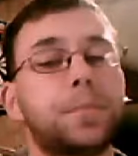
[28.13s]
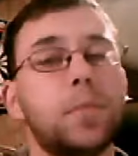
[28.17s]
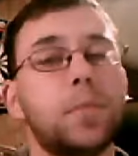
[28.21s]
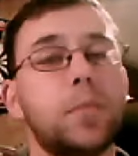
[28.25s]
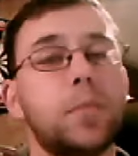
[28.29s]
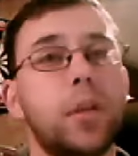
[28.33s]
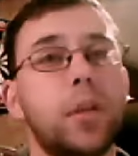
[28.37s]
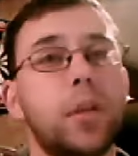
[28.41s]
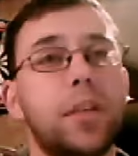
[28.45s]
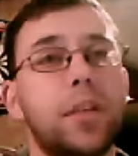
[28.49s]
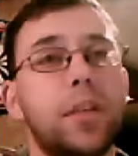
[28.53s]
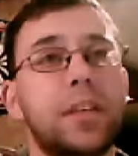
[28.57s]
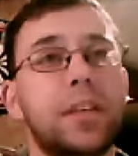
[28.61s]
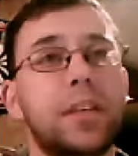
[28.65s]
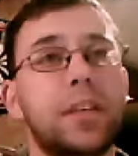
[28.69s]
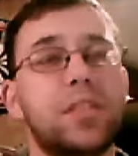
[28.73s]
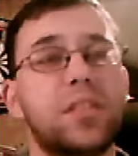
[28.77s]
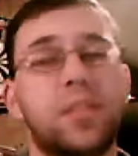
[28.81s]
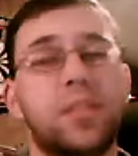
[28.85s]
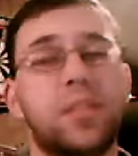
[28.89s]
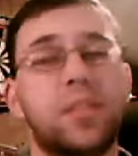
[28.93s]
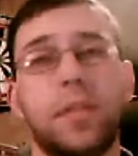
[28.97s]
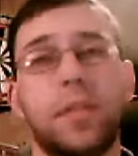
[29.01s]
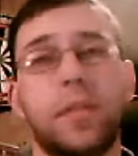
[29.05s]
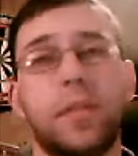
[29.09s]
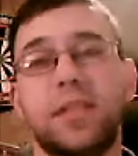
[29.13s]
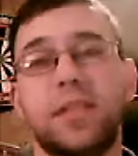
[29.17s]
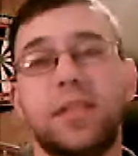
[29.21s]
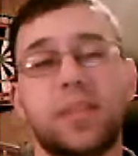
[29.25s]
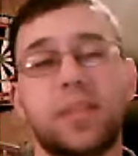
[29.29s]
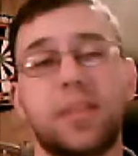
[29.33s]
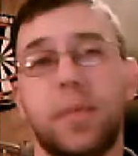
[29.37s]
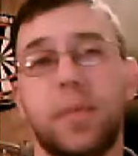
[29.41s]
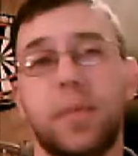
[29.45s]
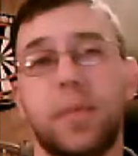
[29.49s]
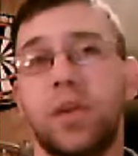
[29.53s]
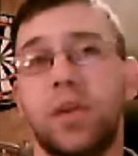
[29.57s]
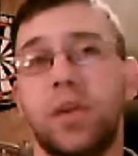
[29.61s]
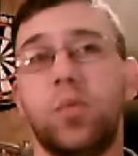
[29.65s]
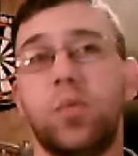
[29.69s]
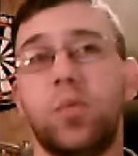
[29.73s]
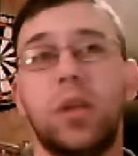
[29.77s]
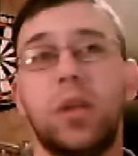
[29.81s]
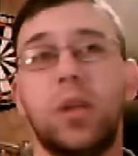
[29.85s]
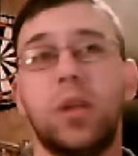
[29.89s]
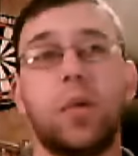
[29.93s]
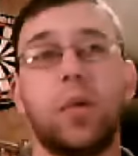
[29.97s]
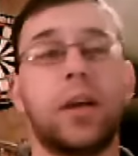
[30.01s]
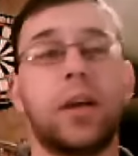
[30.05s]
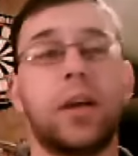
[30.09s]
this is something that you
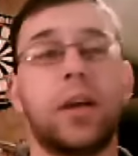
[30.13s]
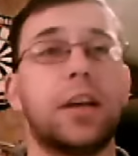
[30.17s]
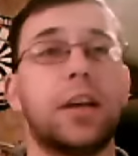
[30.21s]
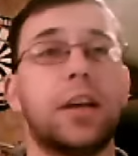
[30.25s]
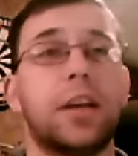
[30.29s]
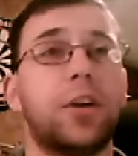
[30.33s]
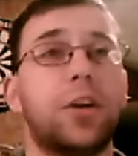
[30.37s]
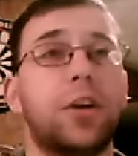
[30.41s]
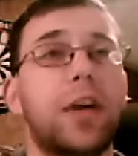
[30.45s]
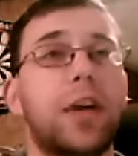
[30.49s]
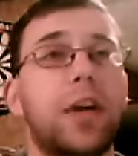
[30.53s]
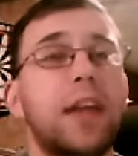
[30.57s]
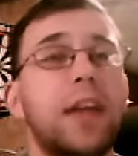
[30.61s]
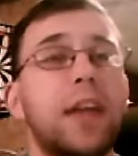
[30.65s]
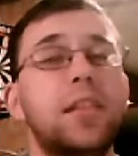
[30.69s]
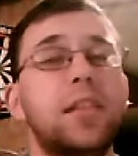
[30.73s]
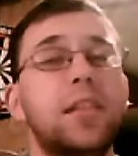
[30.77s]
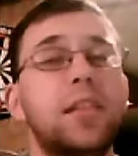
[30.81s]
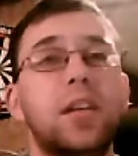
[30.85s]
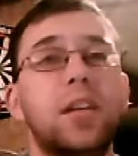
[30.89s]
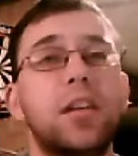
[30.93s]
really want to get good at,